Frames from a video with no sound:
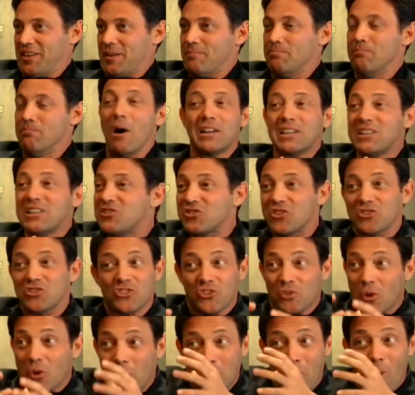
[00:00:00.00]
Money's
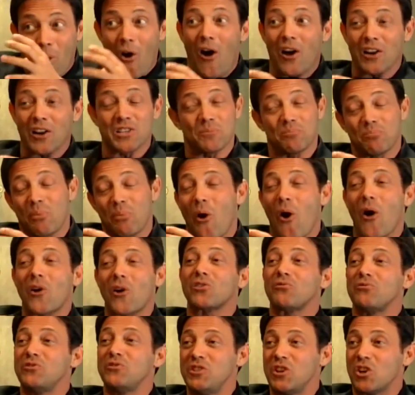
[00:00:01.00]
just a part, a part
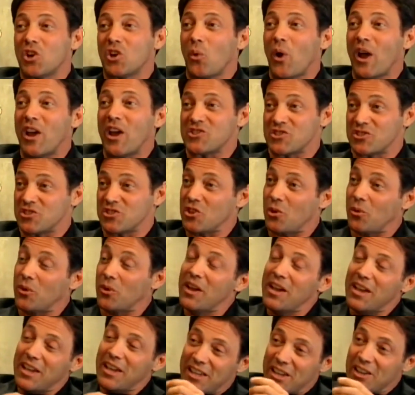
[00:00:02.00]
of the equation. So
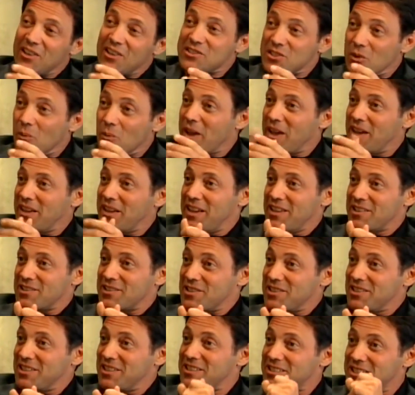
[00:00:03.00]
here's the way it
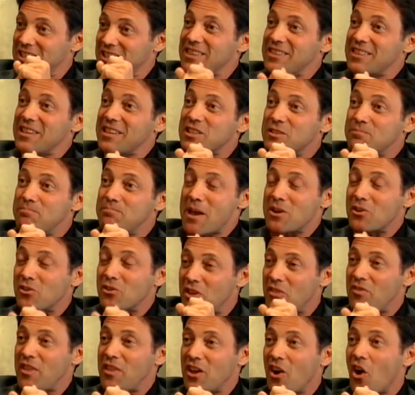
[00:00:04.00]
is. You see things better
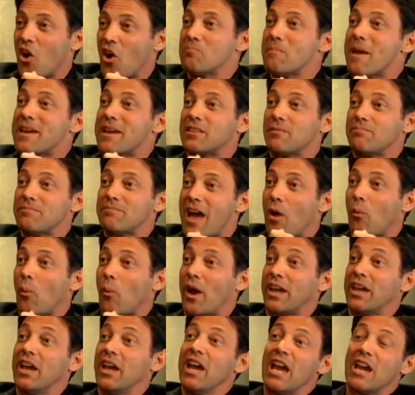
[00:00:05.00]
than they are, make them that
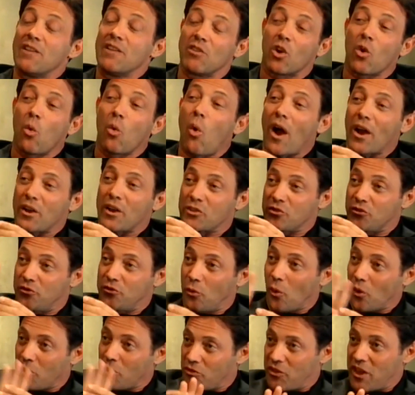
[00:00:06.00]
way. It requires
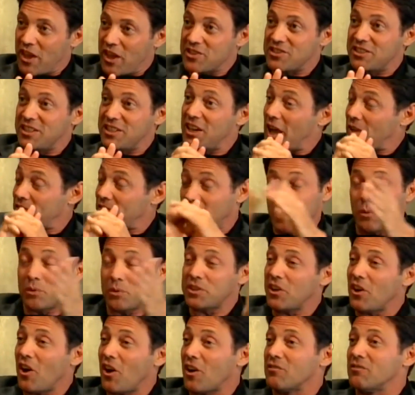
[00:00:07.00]
four things, and I'll tell you what
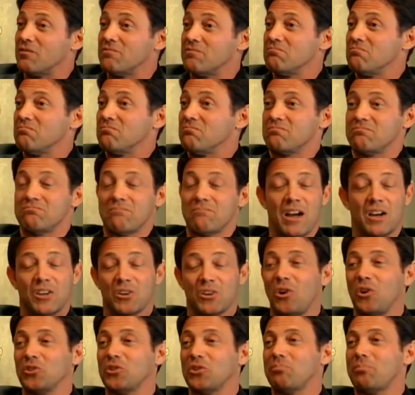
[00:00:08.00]
they are. Not going
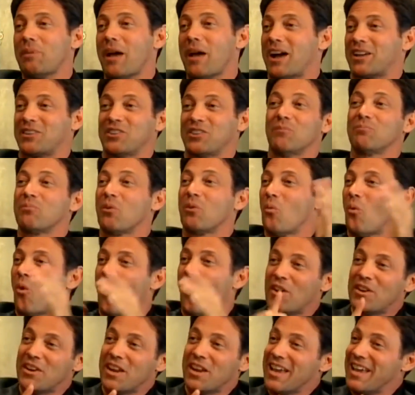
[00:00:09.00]
to hold it back. Number
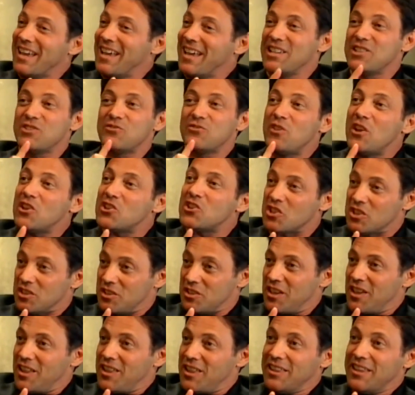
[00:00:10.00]
one is vision.
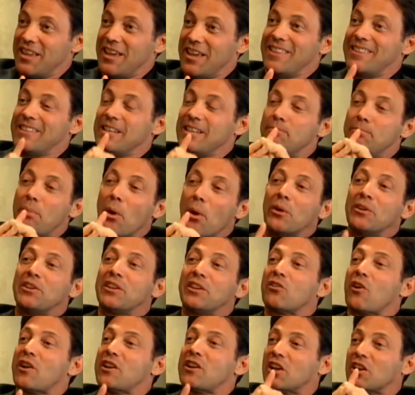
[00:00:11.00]
Yeah, The ability to
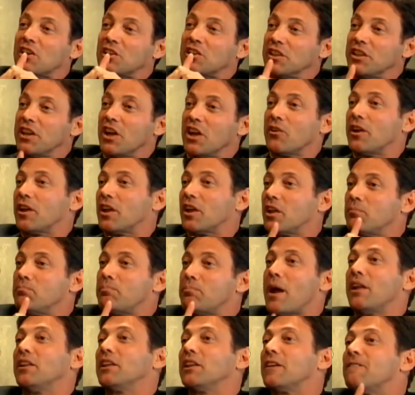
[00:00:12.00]
create a clear and
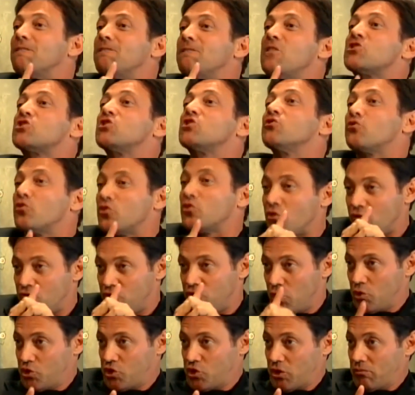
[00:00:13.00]
compelling vision for the
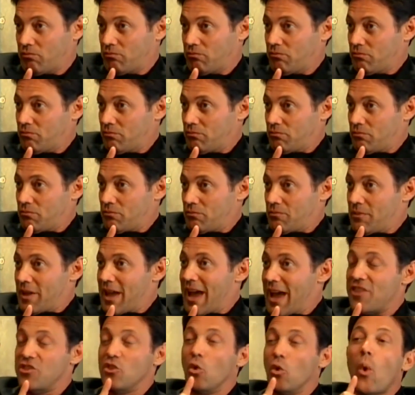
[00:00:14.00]
future. Mm-hmm.
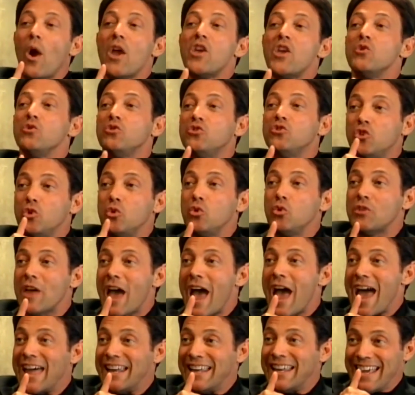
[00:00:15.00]
And the way you do
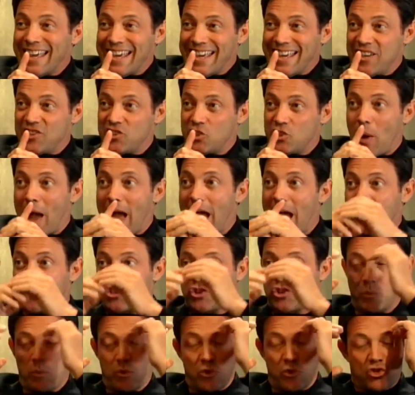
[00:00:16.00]
that is you
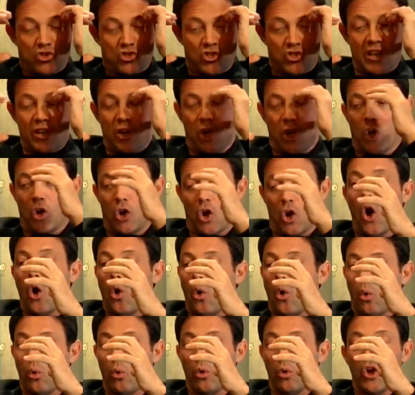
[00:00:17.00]
actually, when you set a
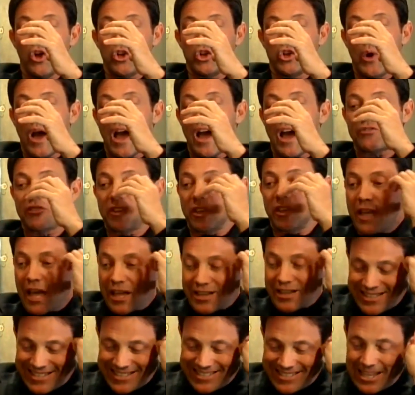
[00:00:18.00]
goal, you have to
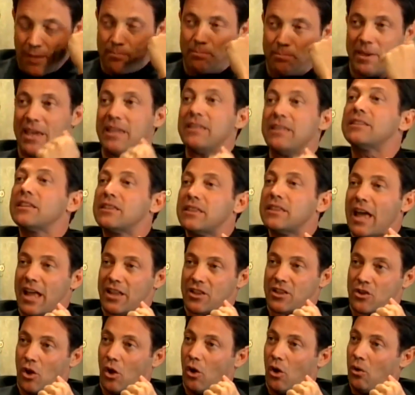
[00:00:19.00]
get step into
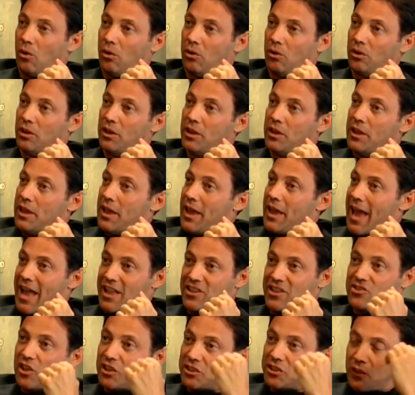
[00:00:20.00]
that goal
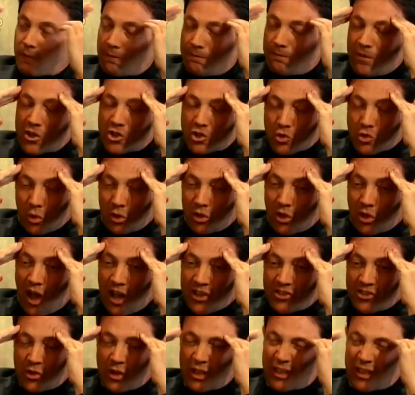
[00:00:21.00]
and start to
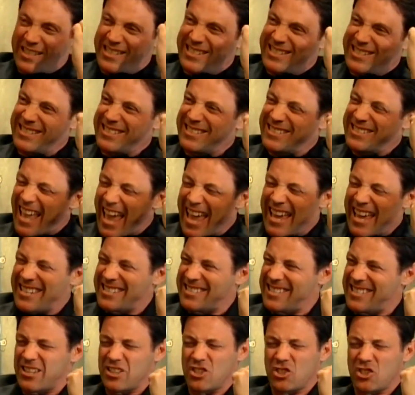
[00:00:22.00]
visualize it. You got to
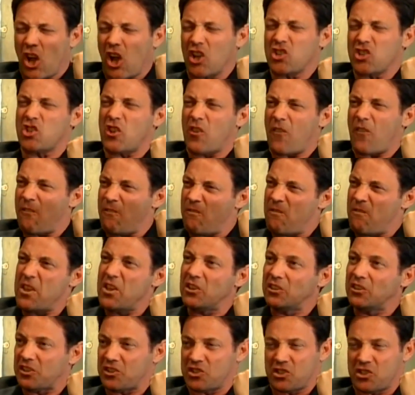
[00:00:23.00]
taste it, touch it,
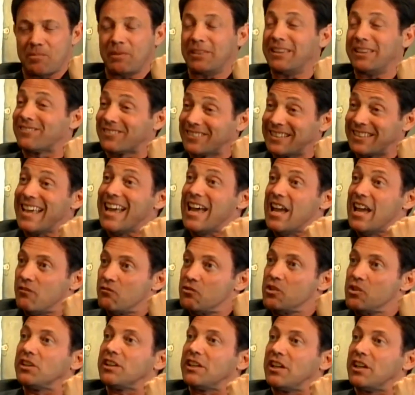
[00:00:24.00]
feel it, literally,
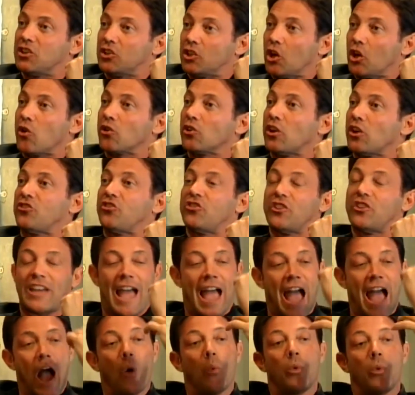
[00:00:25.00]
really internalize it. say,
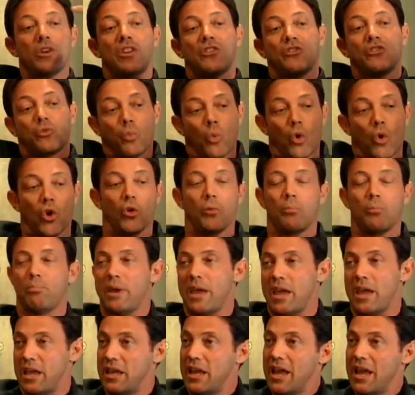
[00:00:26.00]
how would this world
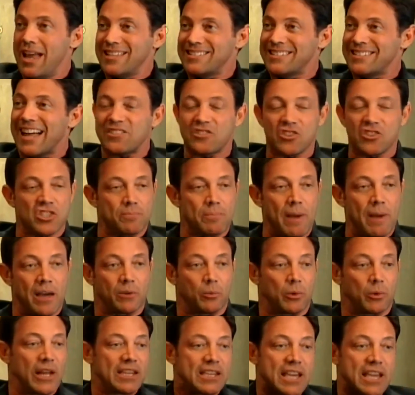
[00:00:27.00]
be? It's not just about
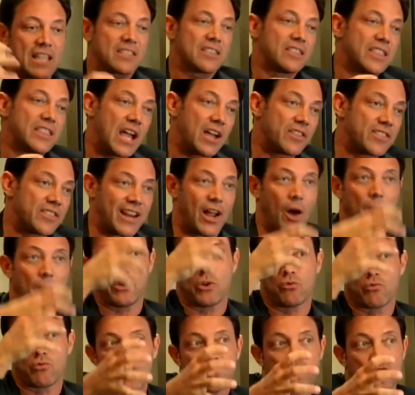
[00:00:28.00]
when I get to there, then I'll
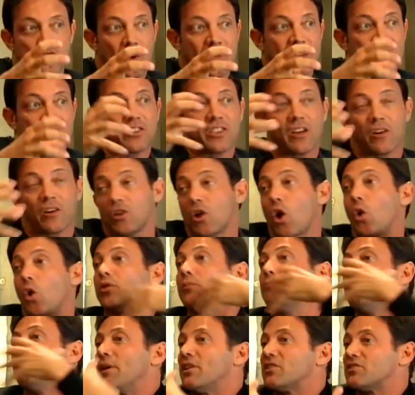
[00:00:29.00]
be rich, or I get to there, I'll own
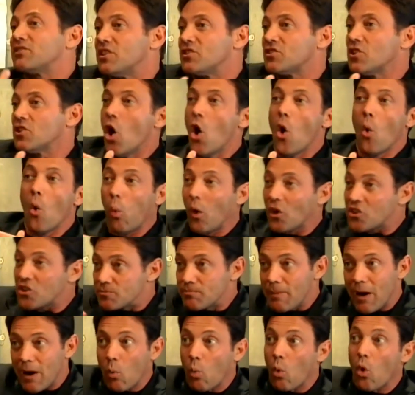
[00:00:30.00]
a business. What's
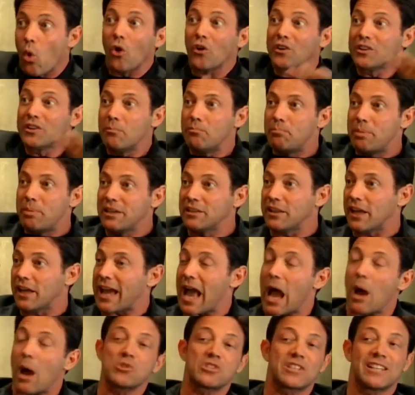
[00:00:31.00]
my world going to be like?
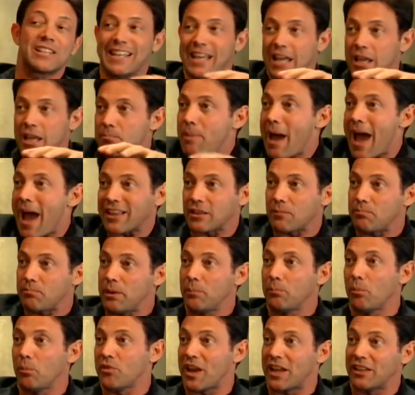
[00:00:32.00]
How is it going to impact the
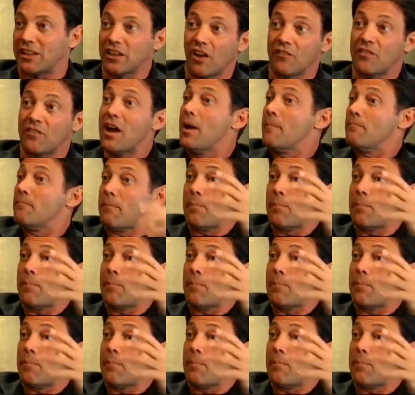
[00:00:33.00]
people that I love?